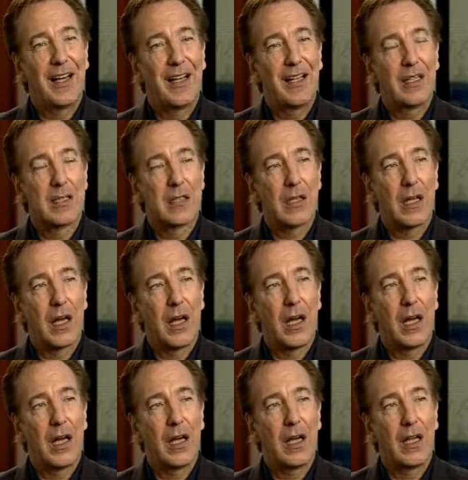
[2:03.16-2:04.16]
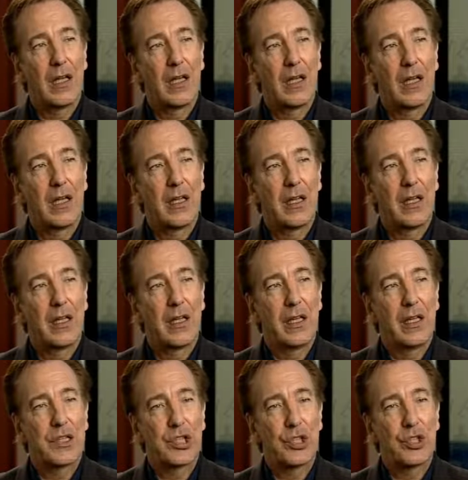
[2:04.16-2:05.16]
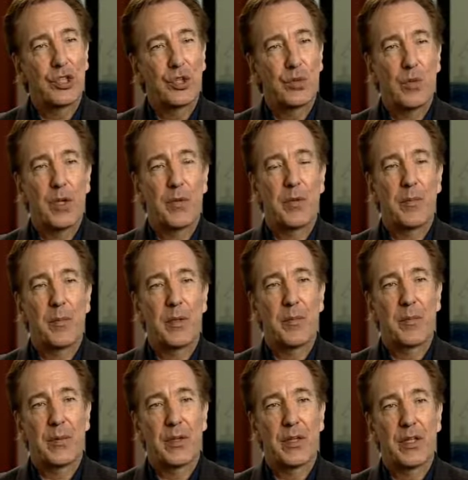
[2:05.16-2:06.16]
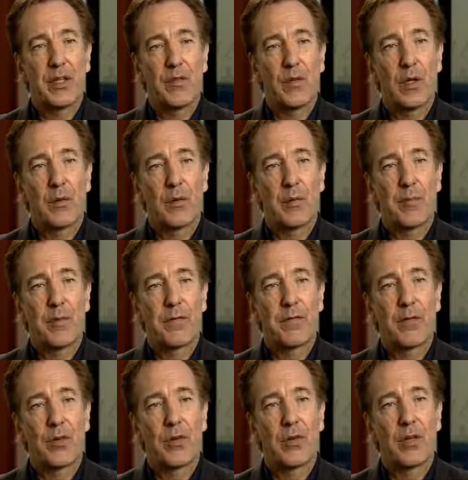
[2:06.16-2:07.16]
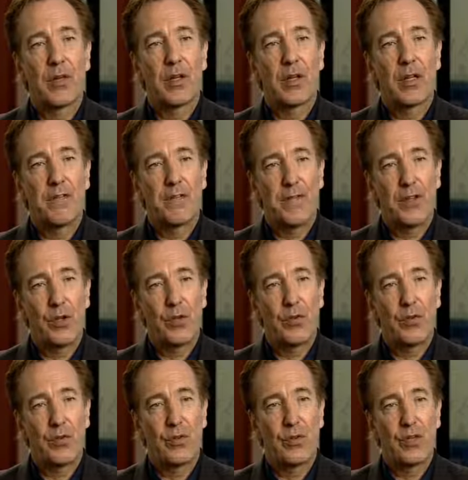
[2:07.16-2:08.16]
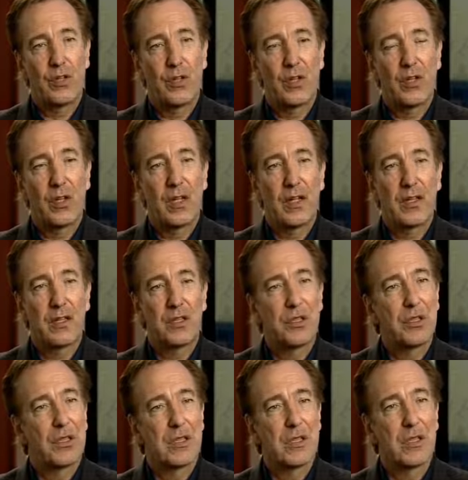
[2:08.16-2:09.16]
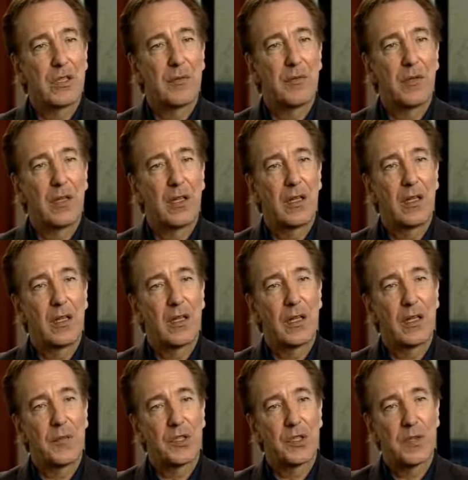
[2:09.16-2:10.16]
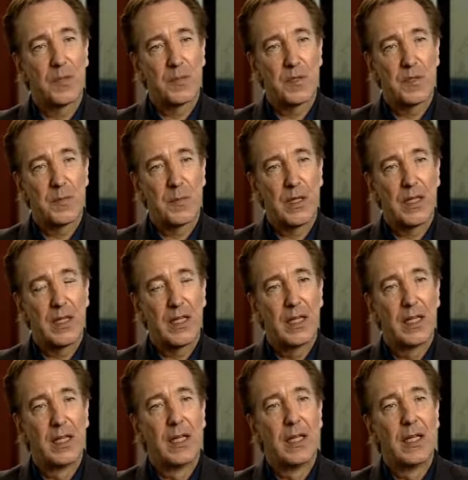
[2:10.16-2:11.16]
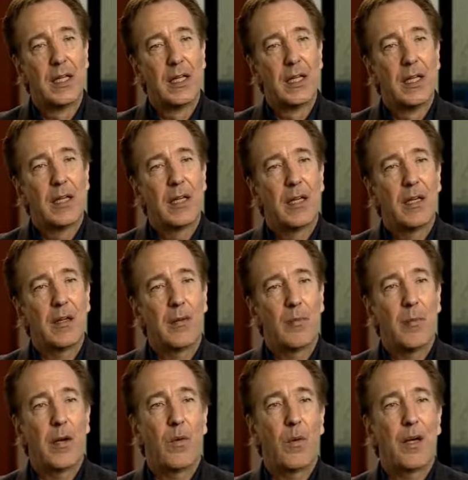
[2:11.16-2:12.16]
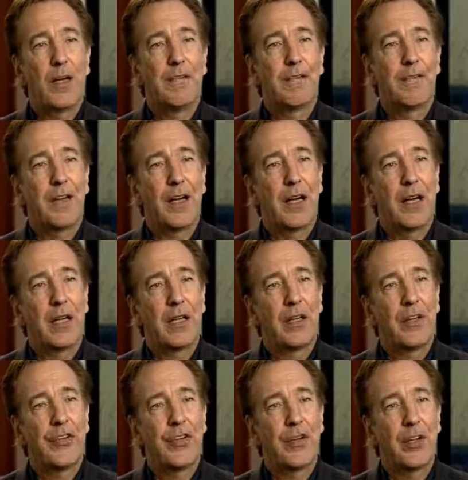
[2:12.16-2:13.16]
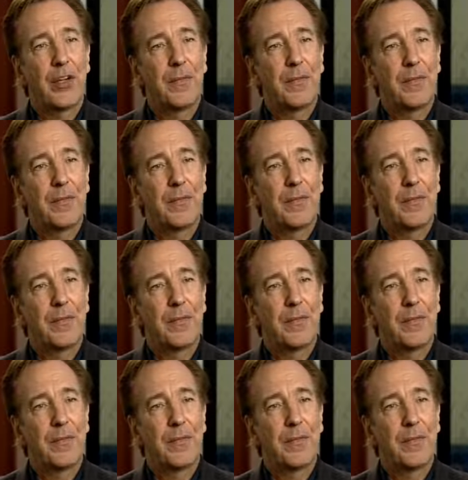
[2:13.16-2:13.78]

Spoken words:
it's good to work with people that you've worked with before, if you like and trust them. And Emma Thompson's playing my wife, and